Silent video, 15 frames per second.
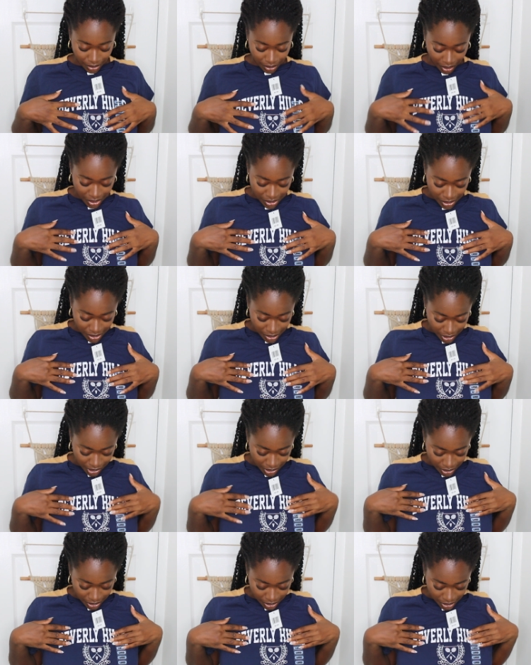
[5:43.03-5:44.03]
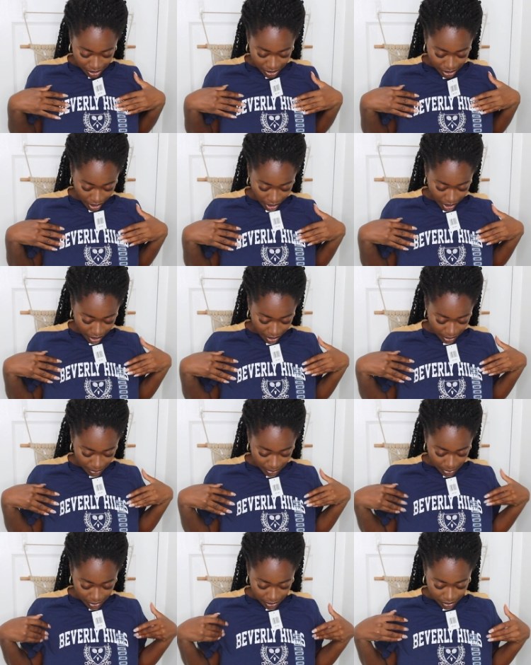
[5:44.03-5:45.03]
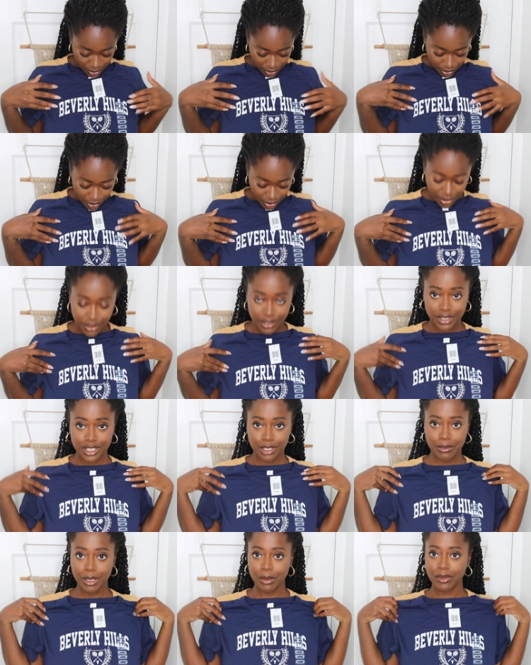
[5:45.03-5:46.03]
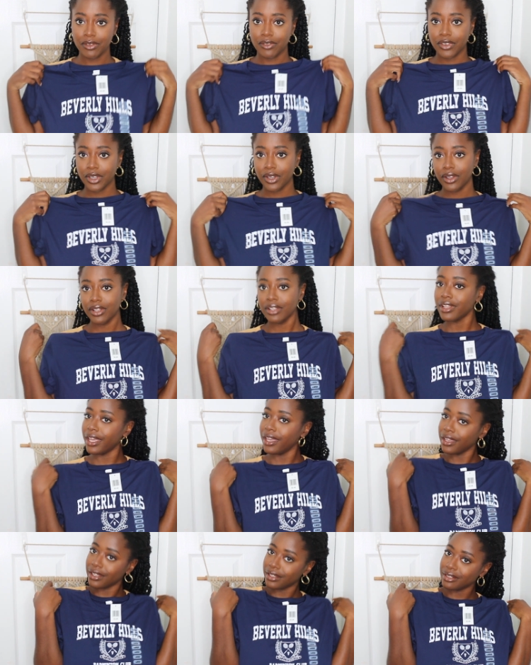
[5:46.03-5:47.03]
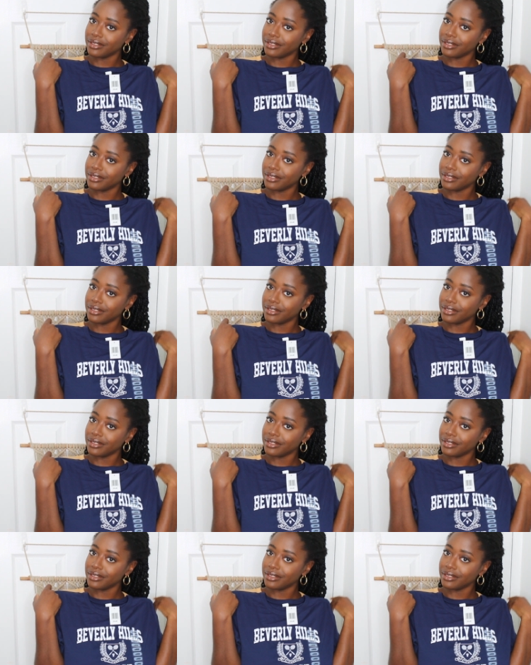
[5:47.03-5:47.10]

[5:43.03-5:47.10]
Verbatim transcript: I just needed this top to make me feel like